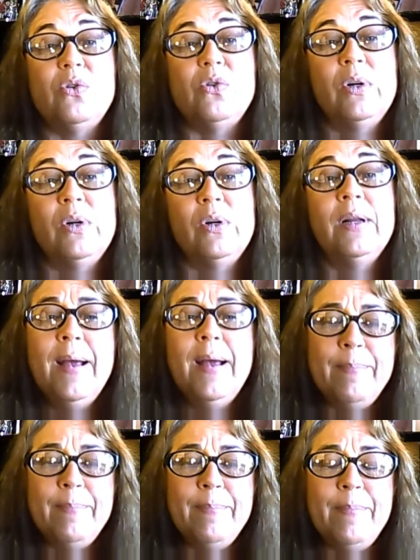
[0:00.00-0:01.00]
But
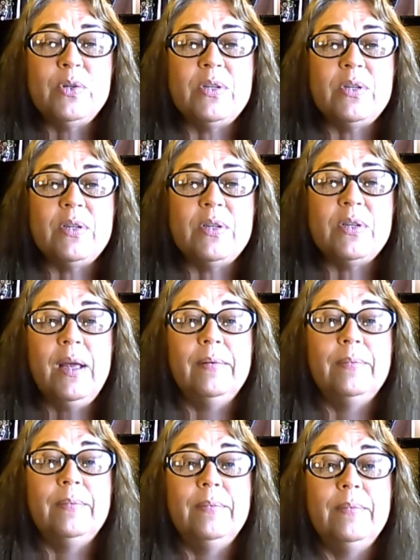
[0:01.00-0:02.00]
mostly
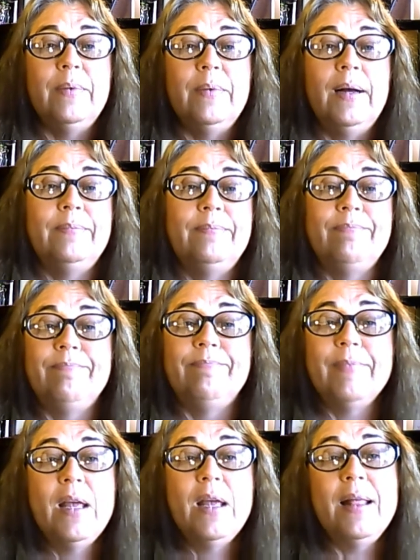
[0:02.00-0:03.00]
it's a
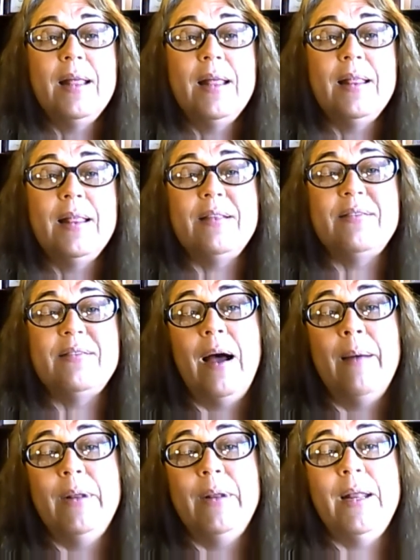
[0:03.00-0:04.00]
combination of
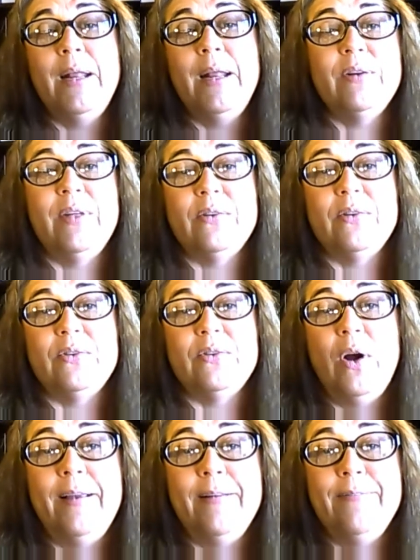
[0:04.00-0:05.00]
things: chronic
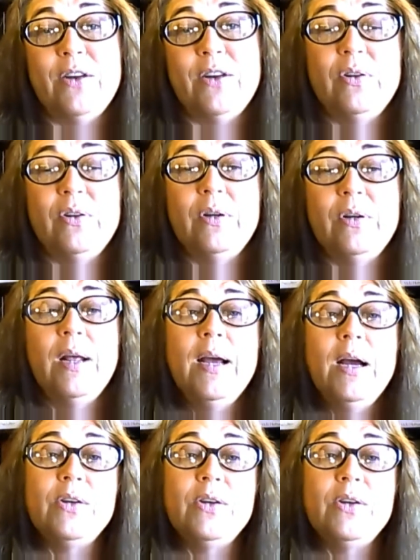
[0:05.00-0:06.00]
infection, a
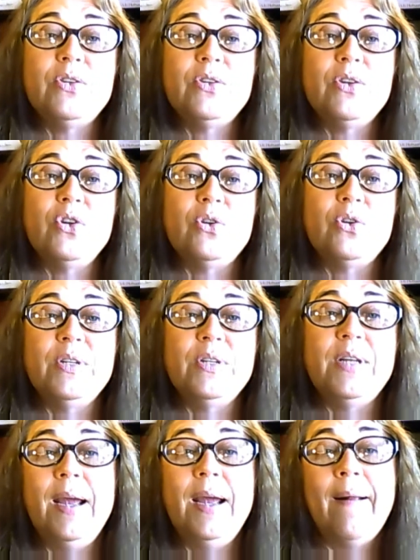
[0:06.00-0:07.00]
surgical tear.
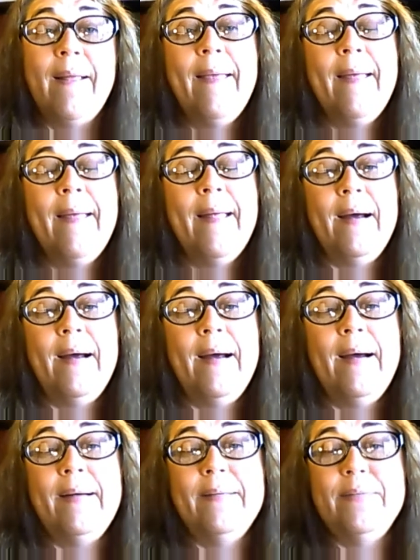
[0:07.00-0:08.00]
We've
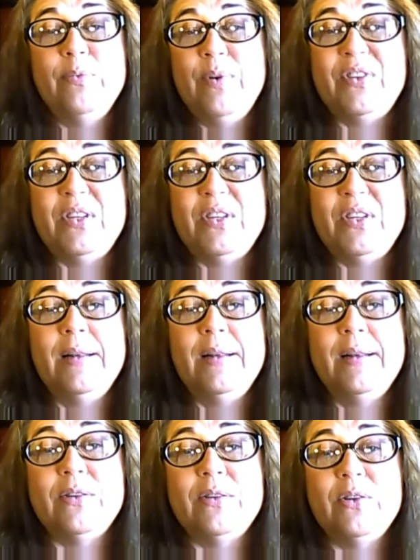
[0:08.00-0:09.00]
seen cervixes
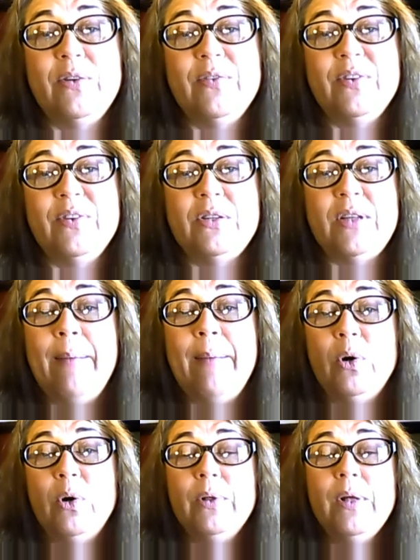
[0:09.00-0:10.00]
abnormal
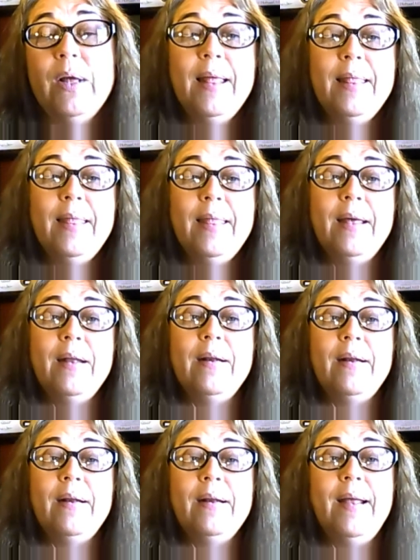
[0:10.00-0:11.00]
that have
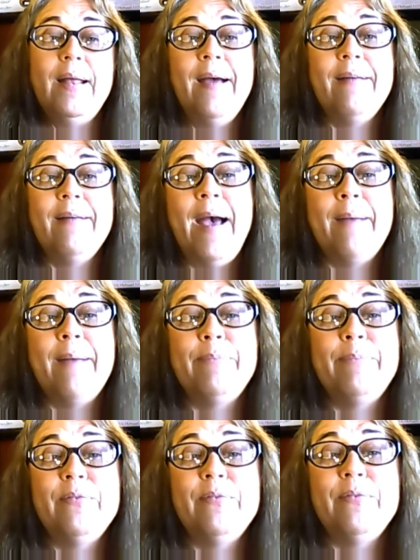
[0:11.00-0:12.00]
happened from a
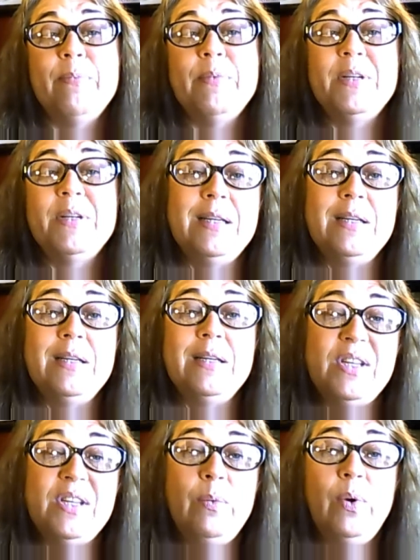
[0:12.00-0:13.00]
D&C where the
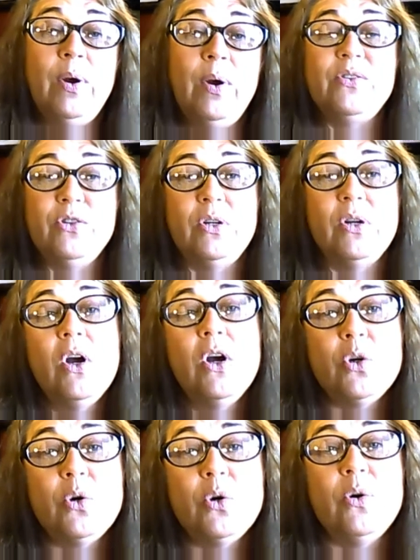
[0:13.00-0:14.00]
surgeon tore the
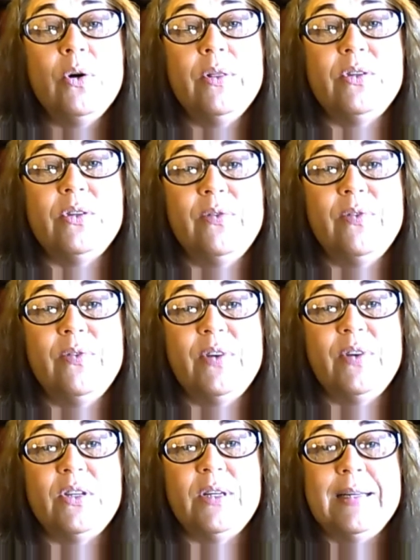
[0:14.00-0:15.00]
cervix and it didn't
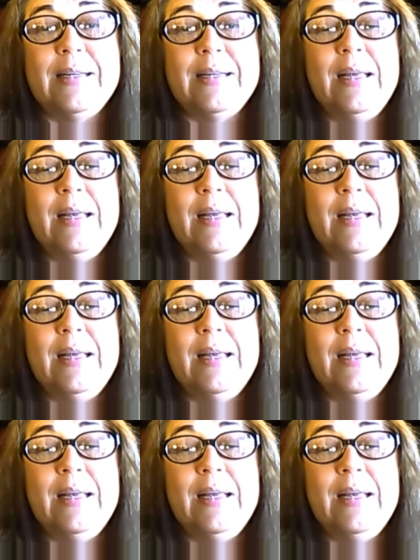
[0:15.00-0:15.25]
heal right.